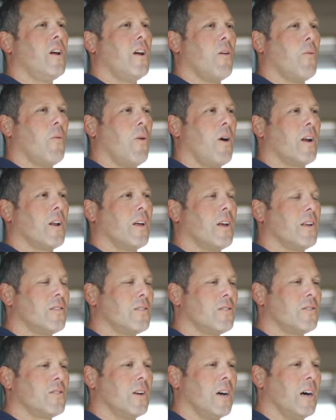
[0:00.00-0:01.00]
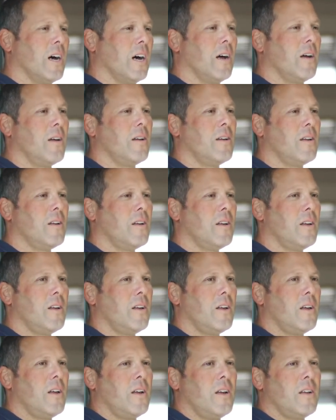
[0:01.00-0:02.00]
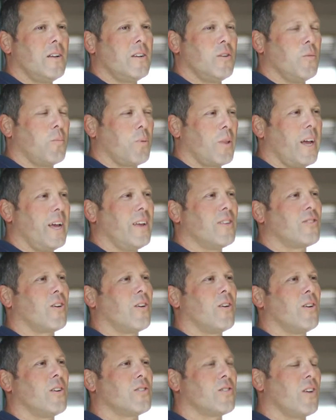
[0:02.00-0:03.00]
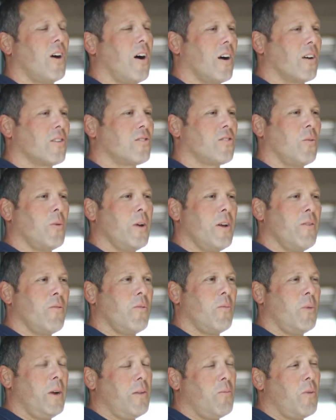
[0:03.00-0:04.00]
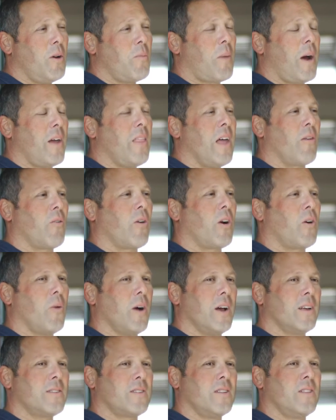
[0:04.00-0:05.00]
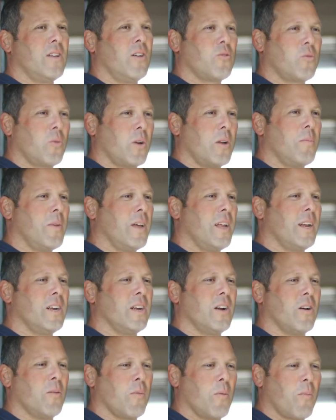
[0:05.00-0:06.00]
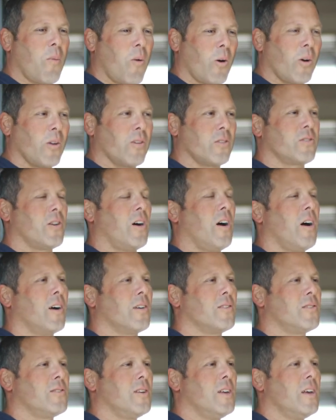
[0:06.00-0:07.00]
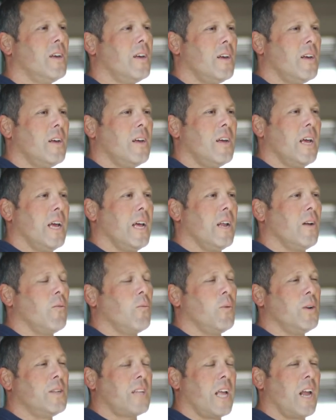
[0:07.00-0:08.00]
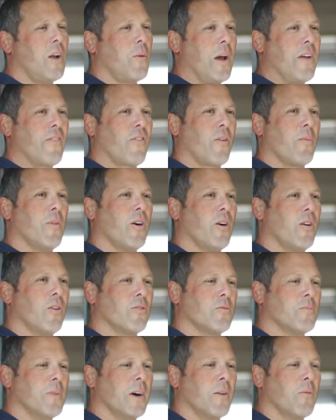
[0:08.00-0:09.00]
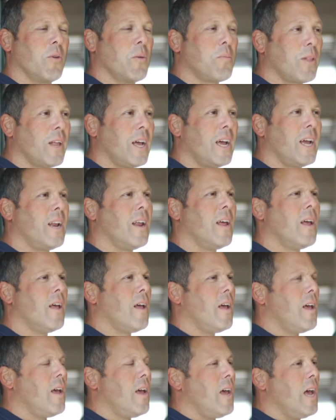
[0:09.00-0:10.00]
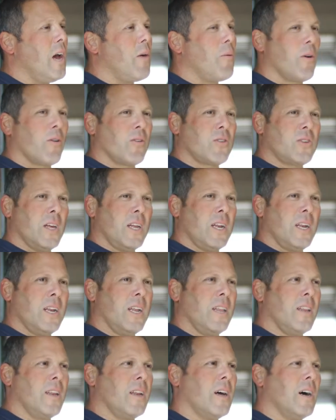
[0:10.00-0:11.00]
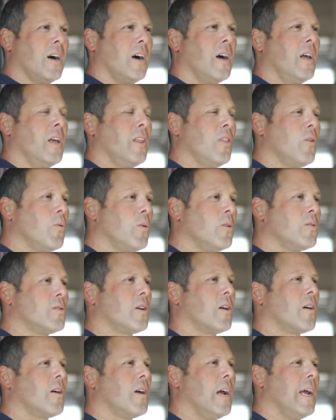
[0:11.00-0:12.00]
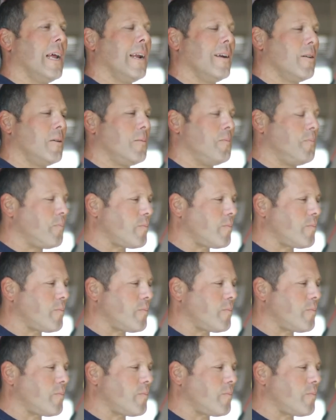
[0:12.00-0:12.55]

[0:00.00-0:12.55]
want us to play certain songs. So we went by that request, and those would have been, you know, memorial songs, and we stayed away from those. But we played, and we were sitting in the Wooster, and a